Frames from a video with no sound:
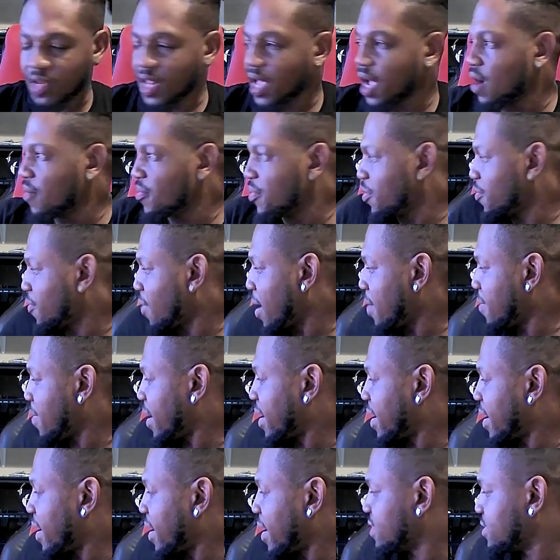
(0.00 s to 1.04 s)
Be right back,
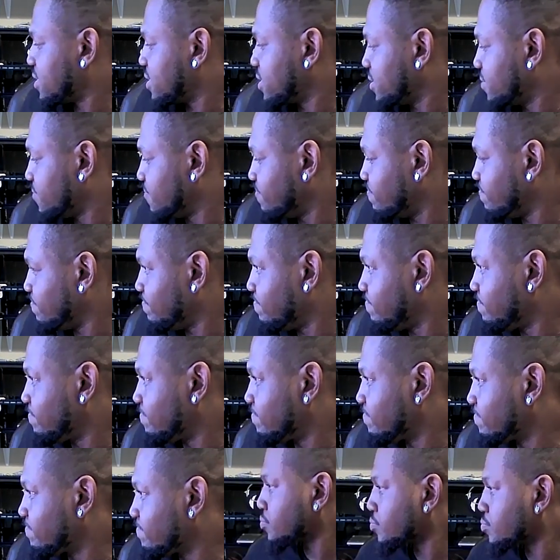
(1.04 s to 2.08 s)
guys.
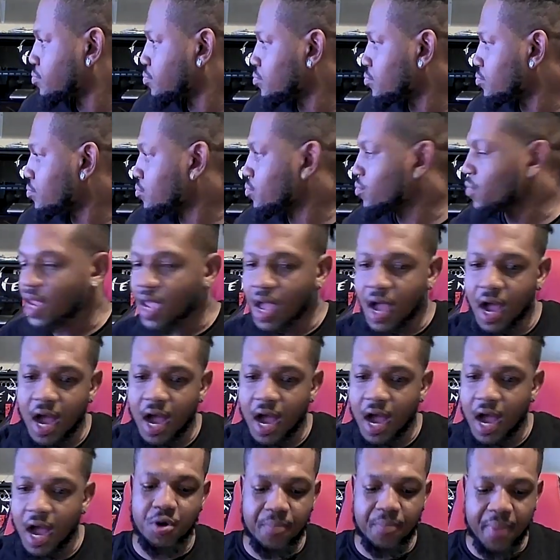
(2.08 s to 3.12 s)
Alright,
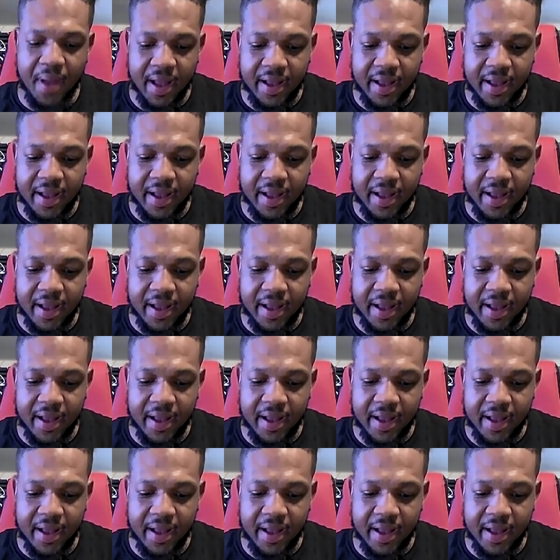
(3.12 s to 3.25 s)
we're back,